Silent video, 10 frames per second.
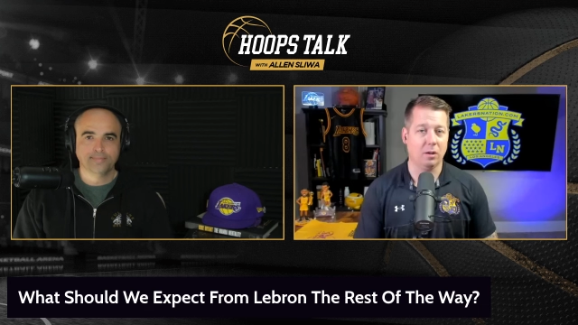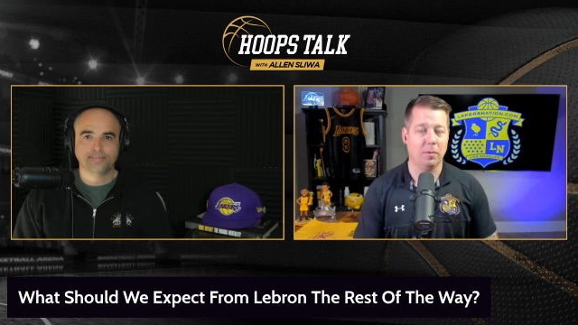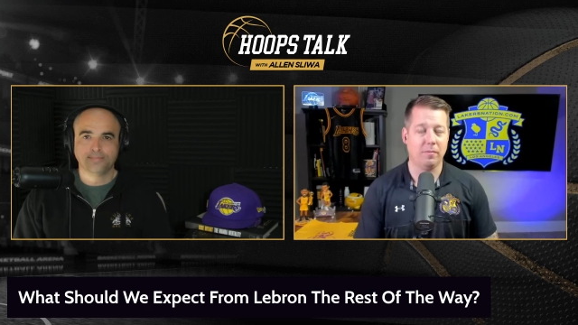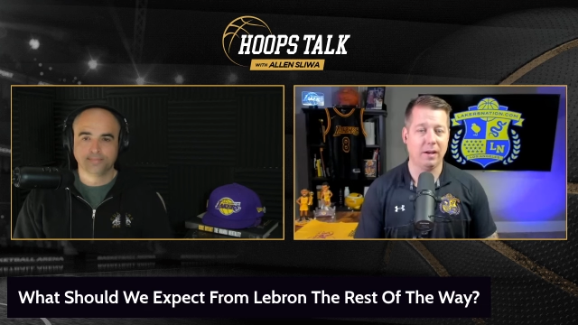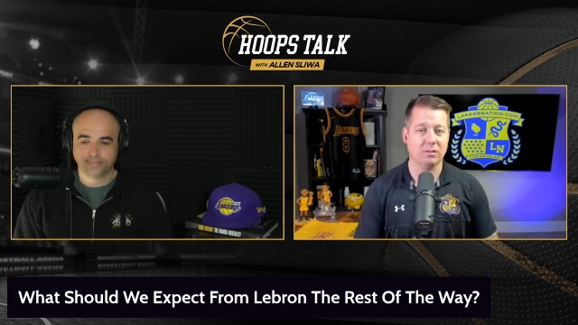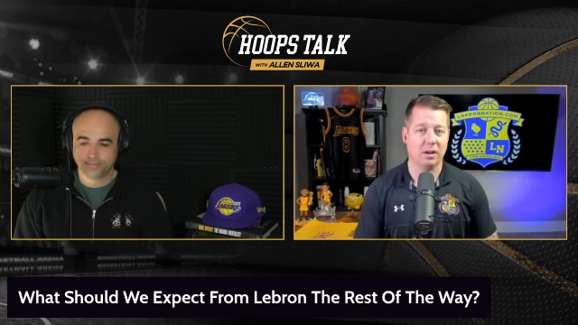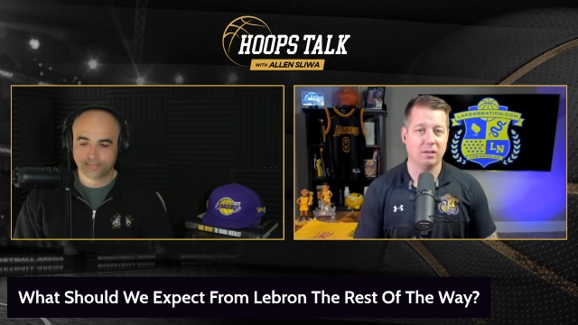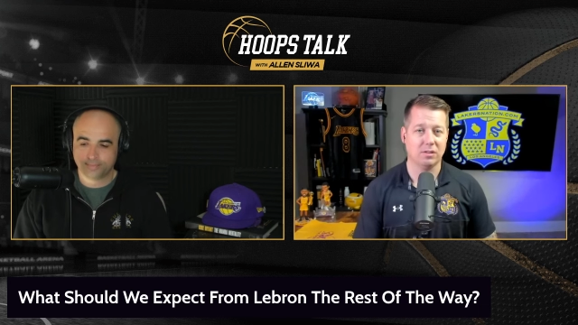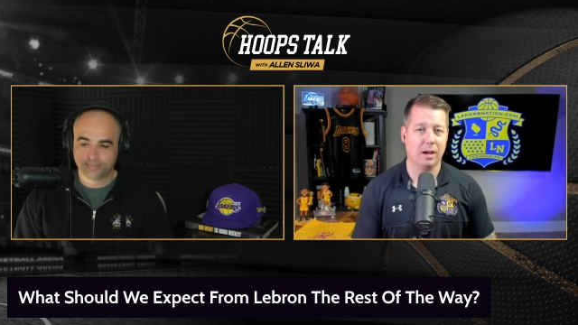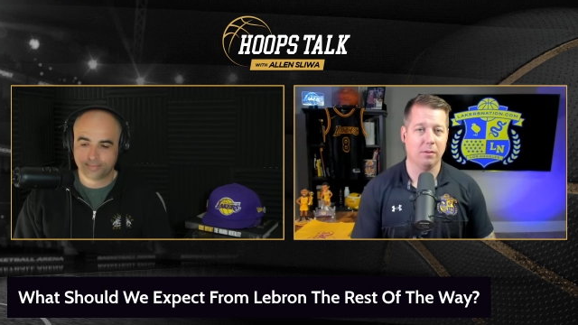Speaker 1: be fascinating
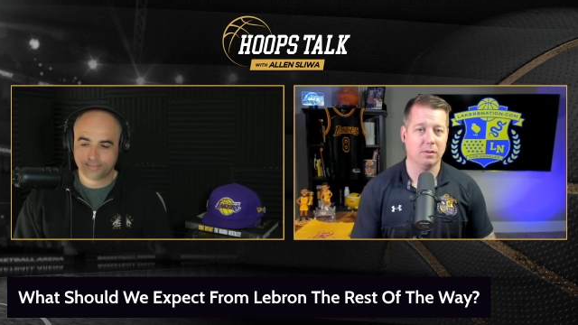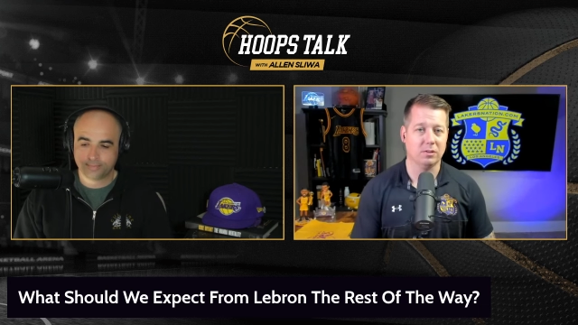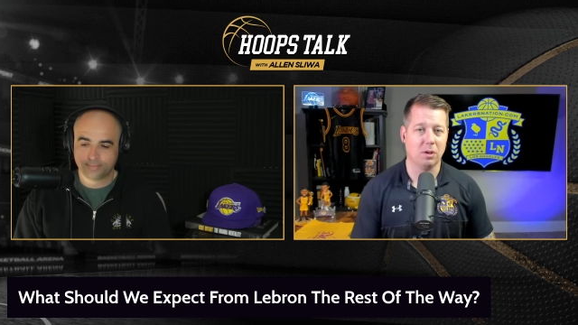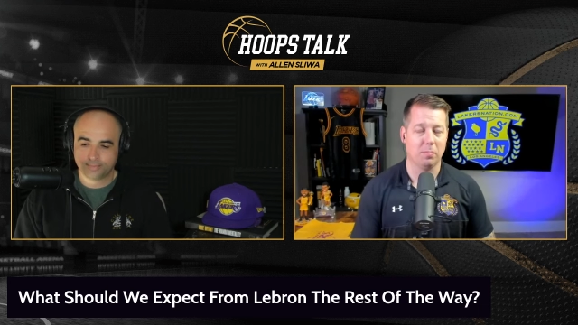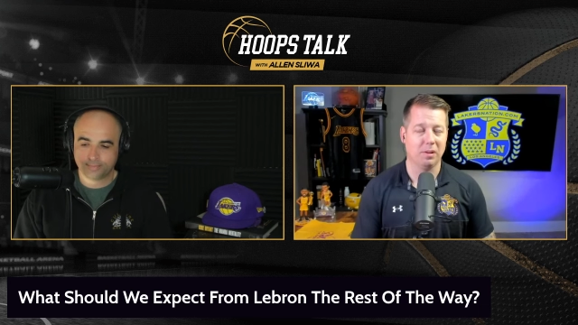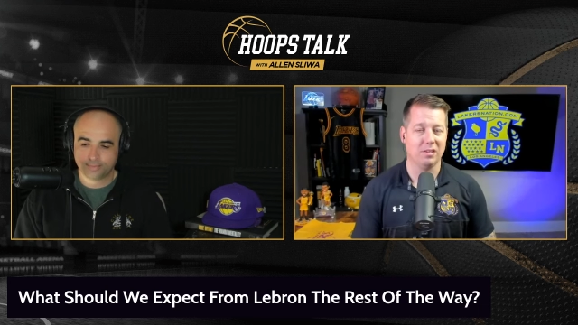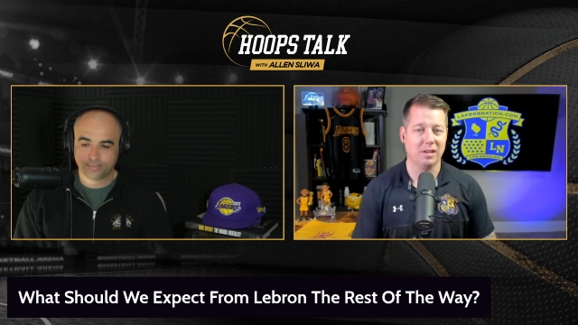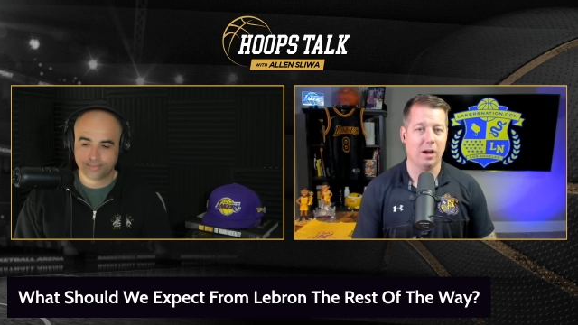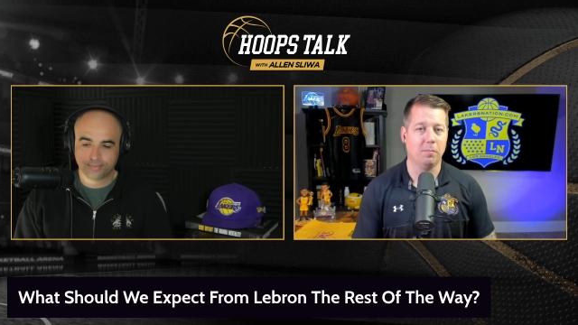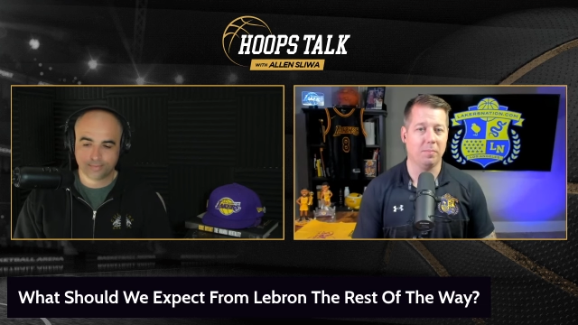to see how this all plays
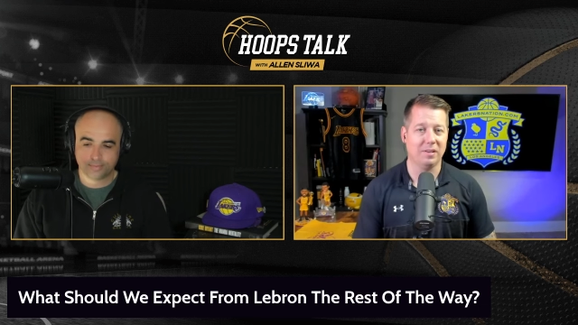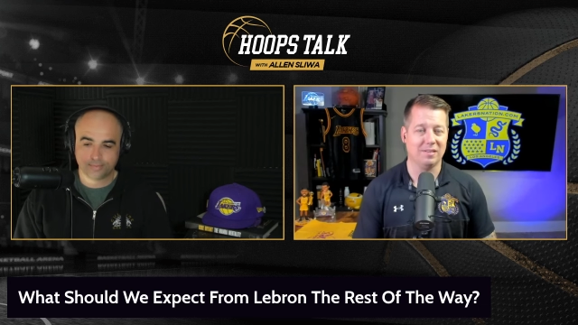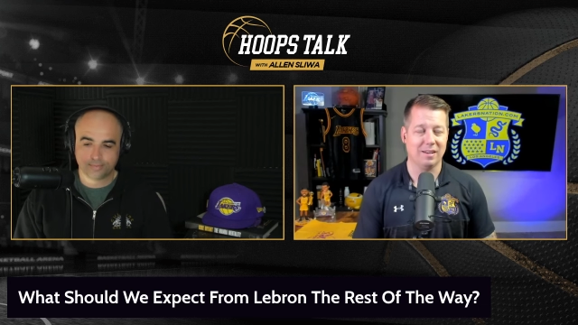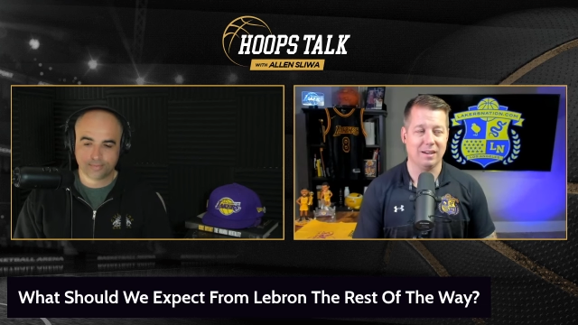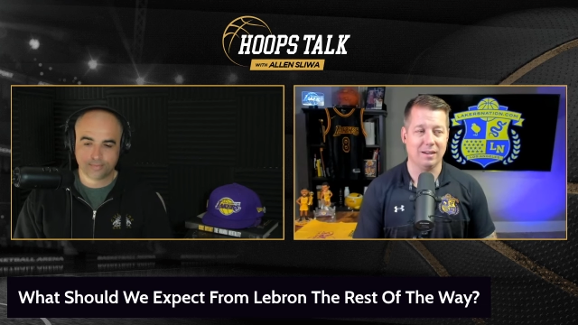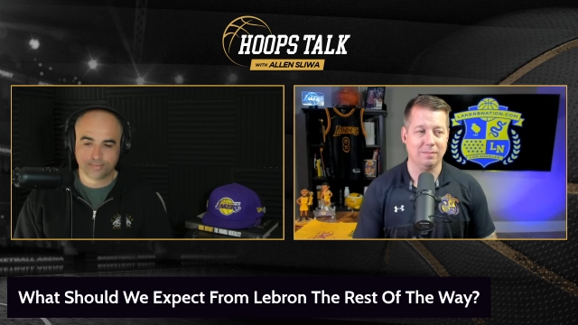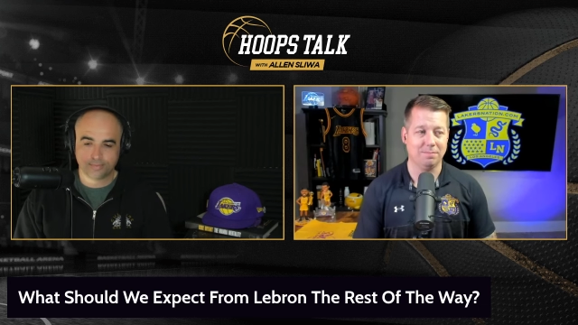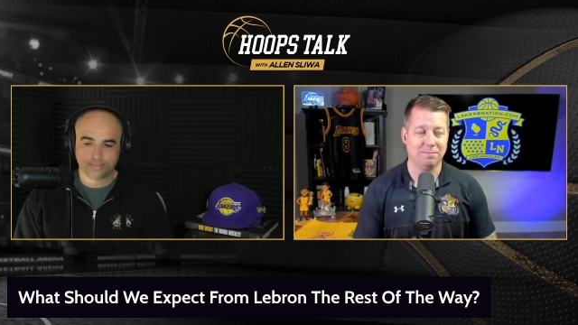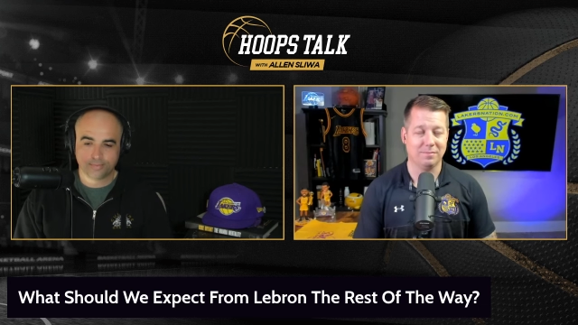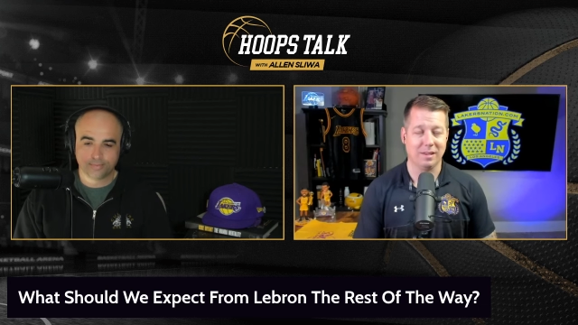out. But uh,
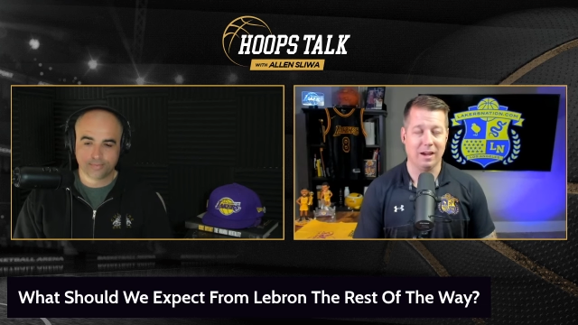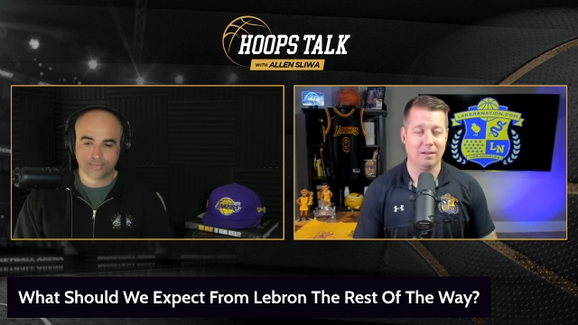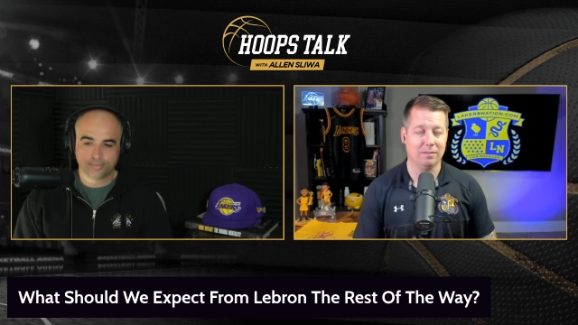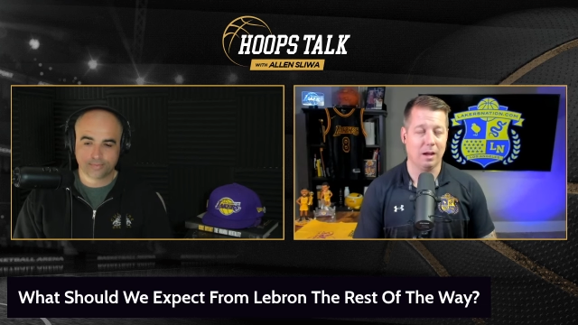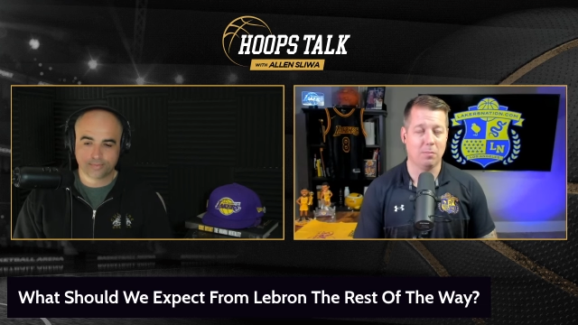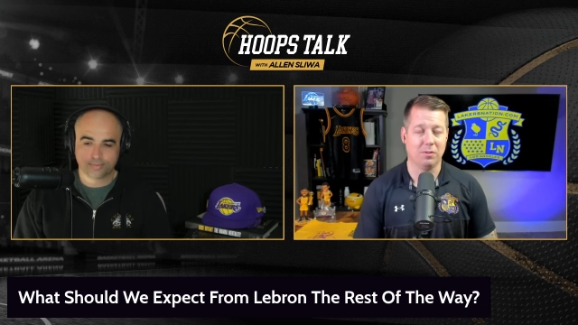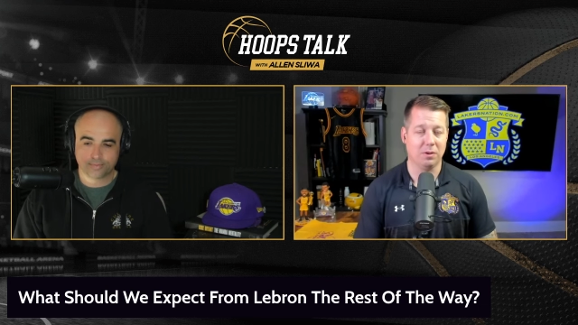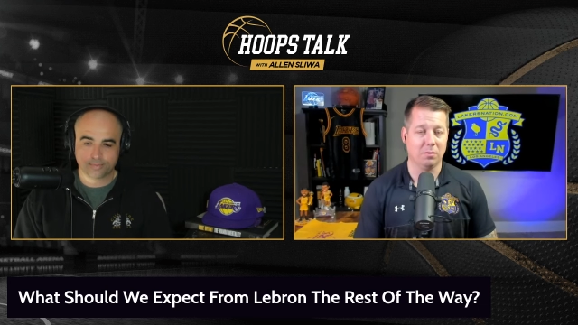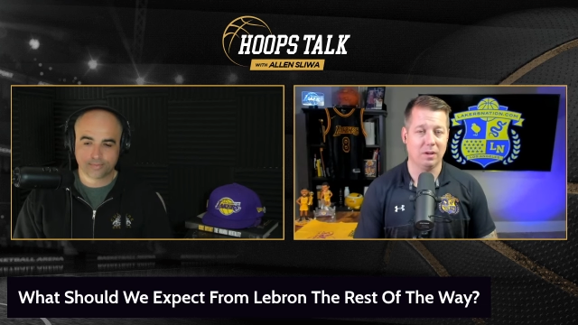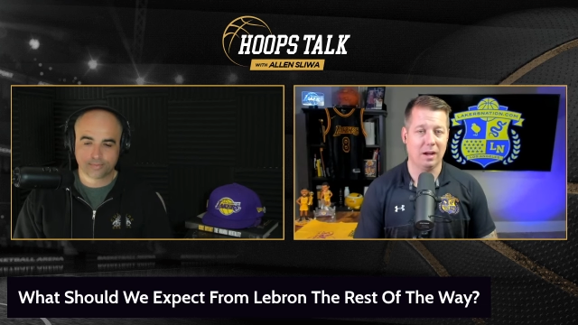yeah, I'm with
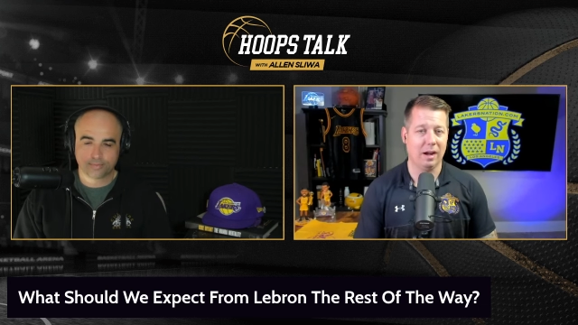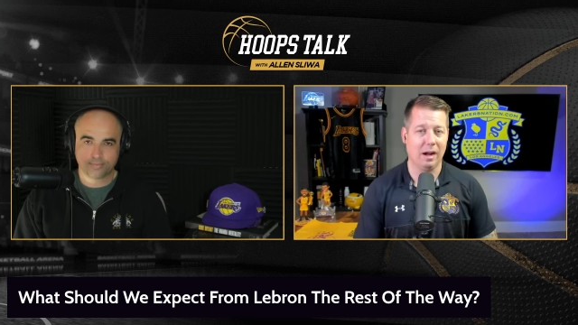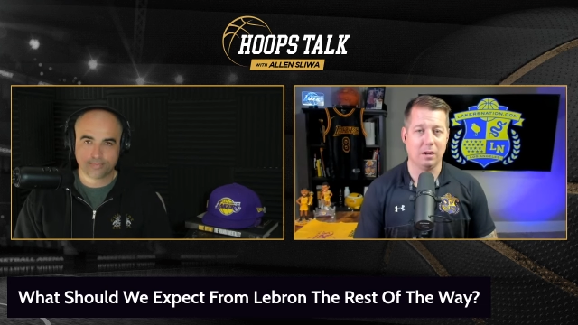you. I, I